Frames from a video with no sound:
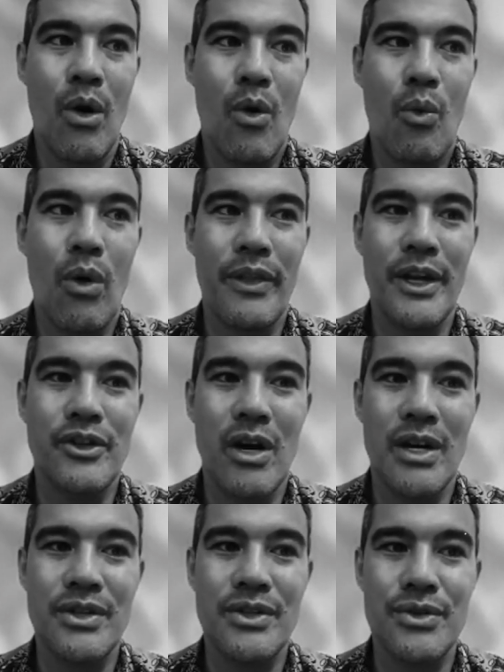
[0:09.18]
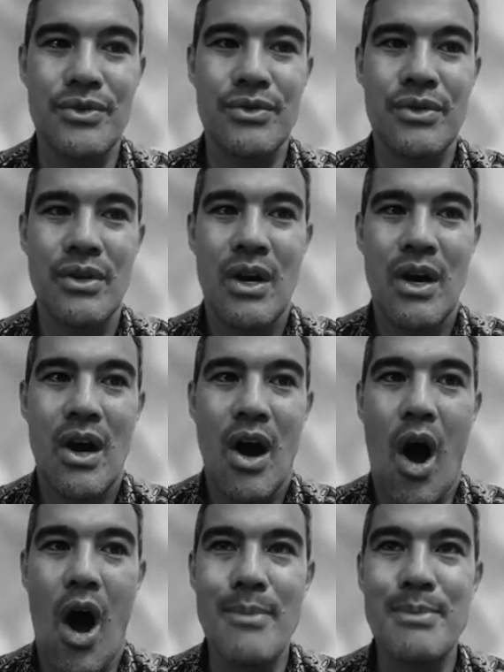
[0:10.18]
what they're trying to do.
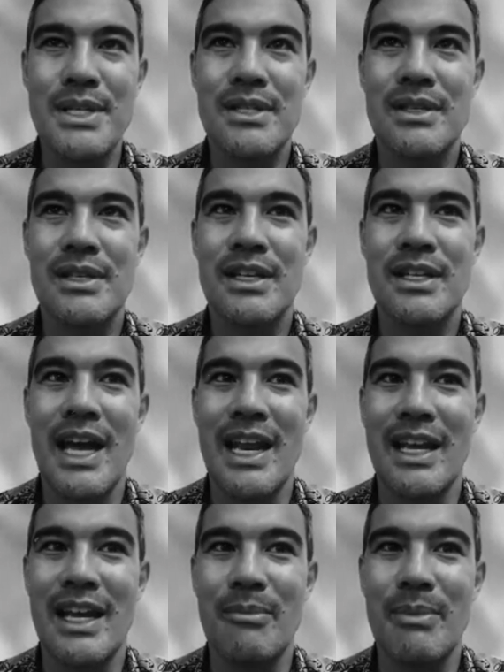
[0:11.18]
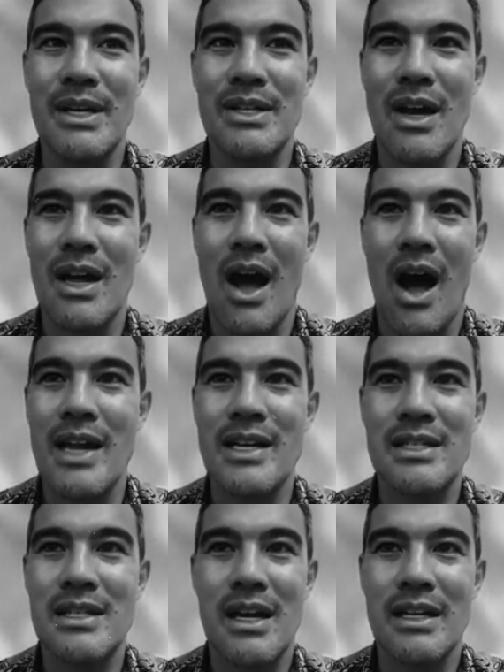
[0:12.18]
I'm just getting in because I
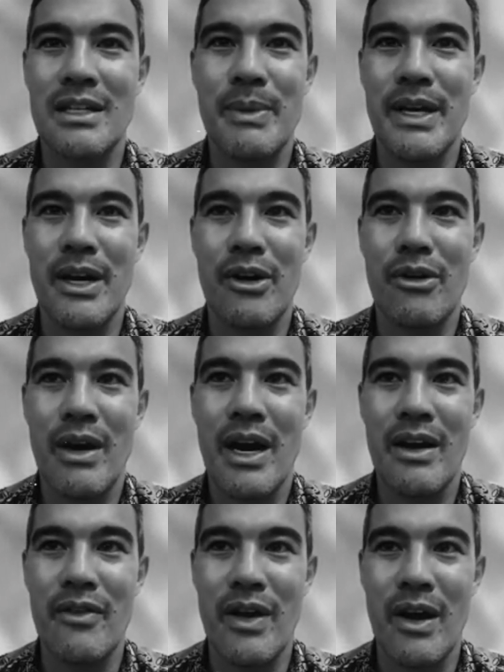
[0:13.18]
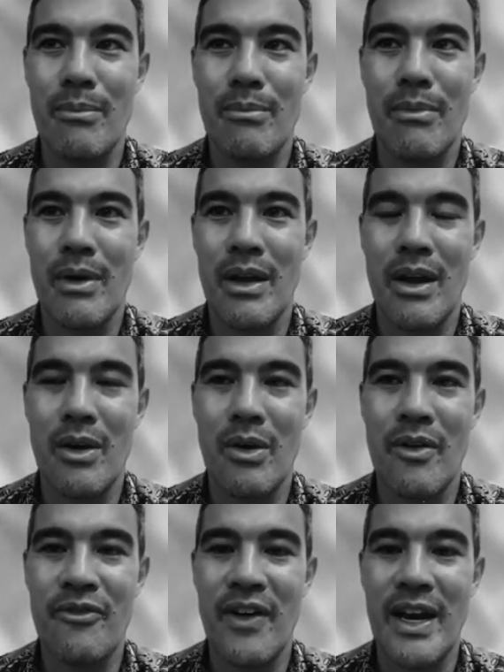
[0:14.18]
just liked being a creative, and I'm
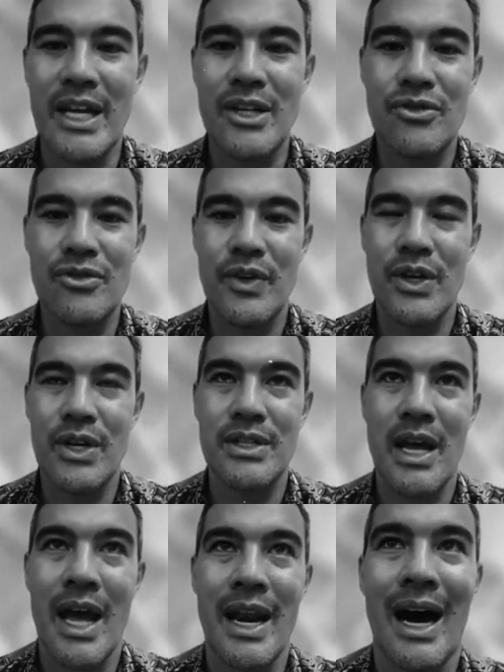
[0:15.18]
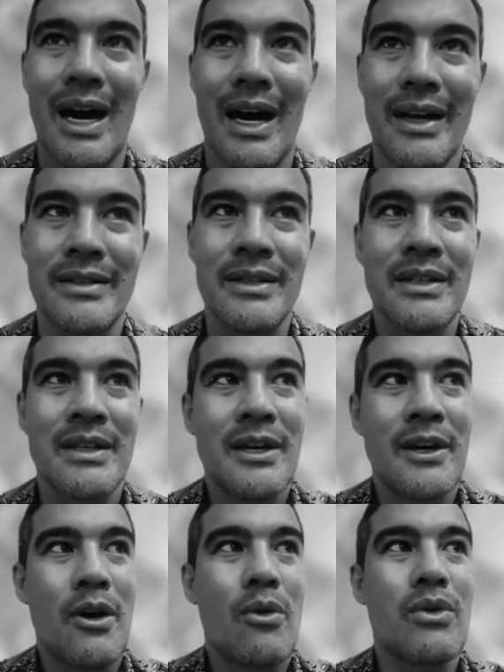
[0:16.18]
a fun extrovert at heart.
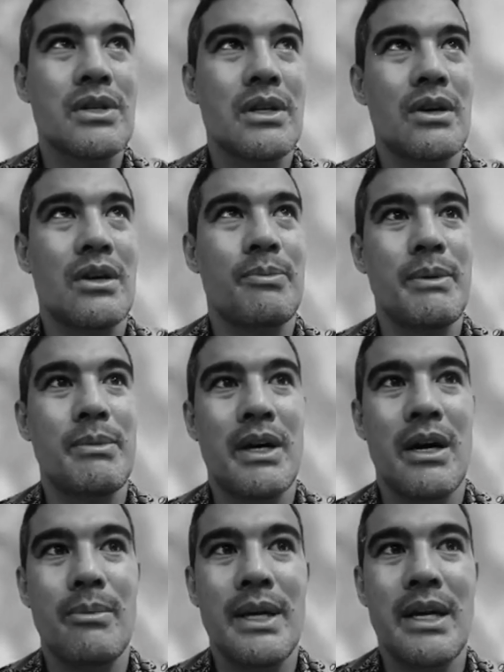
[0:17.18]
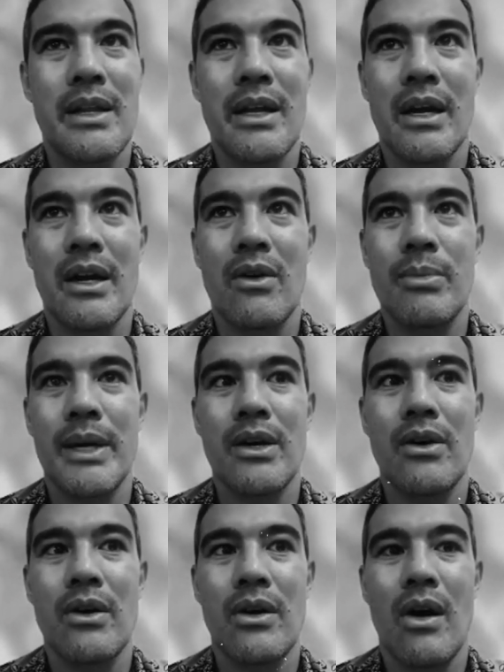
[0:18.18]
Whereas a lot of people come in and they're like, oh my
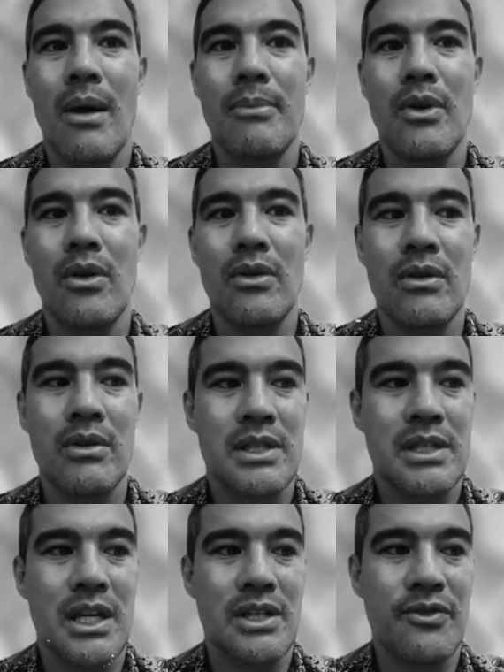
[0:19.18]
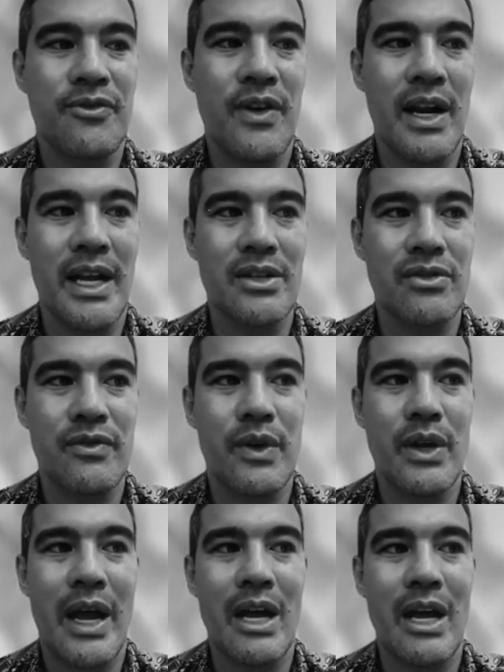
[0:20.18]
God, I'm not such a fun
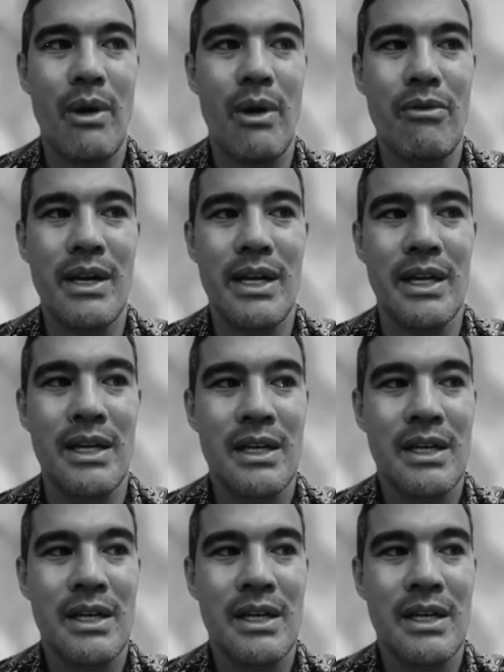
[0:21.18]
extrovert. How do I really